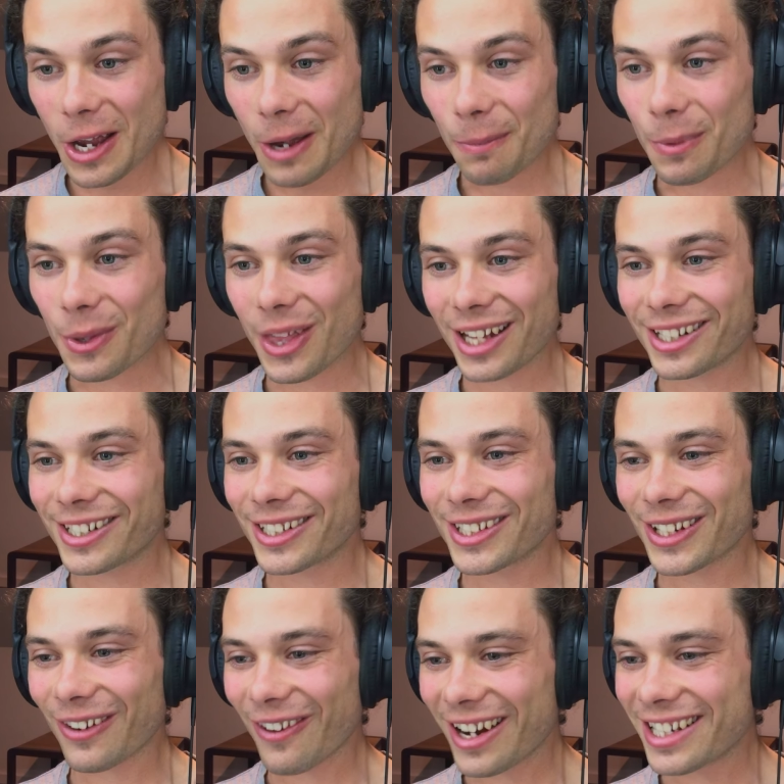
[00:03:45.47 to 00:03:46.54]
but that's just
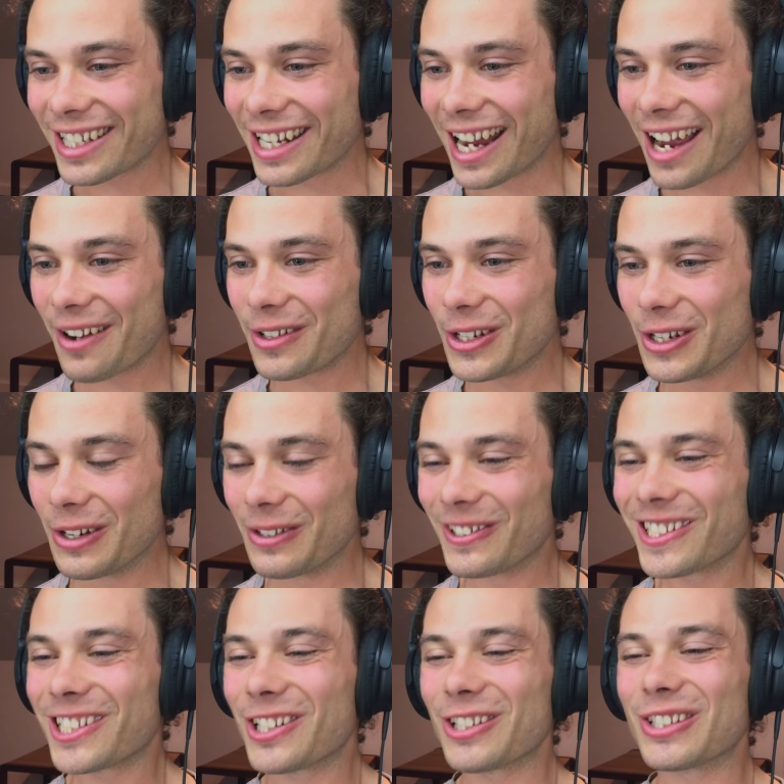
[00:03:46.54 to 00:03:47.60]
crazy how you're
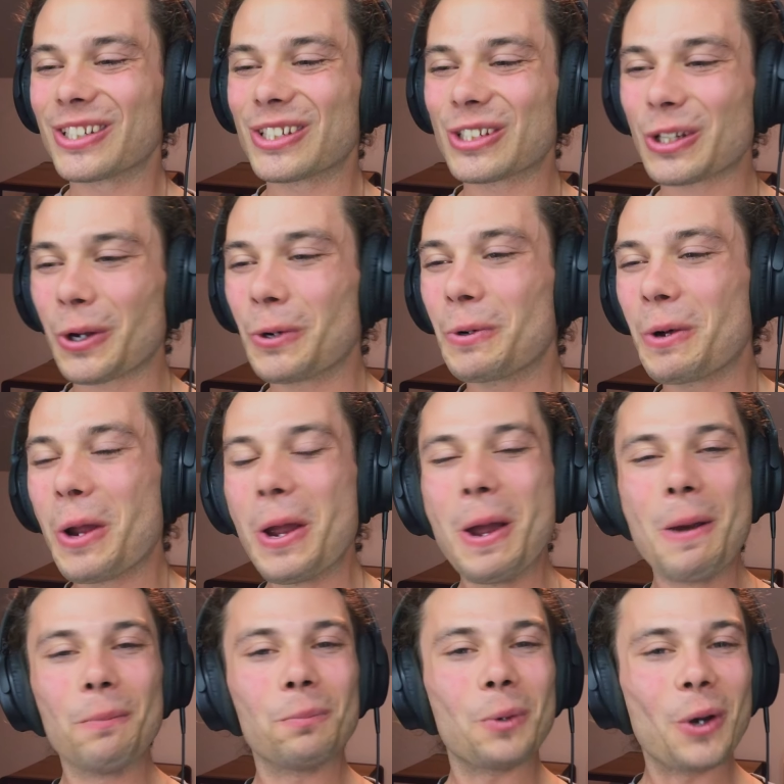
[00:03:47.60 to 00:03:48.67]
just so
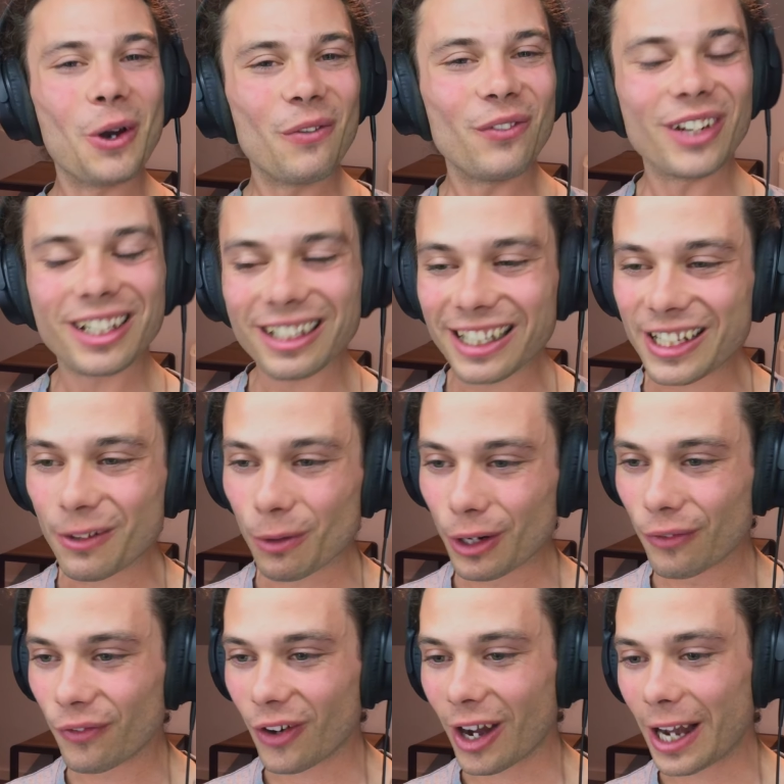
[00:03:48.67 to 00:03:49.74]
perfectly
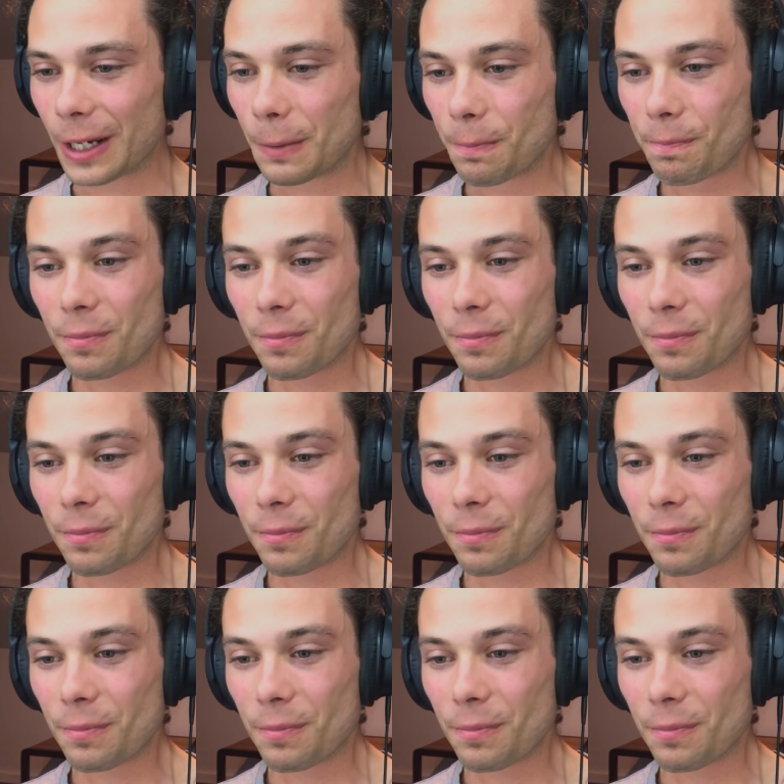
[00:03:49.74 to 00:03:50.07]
gridified.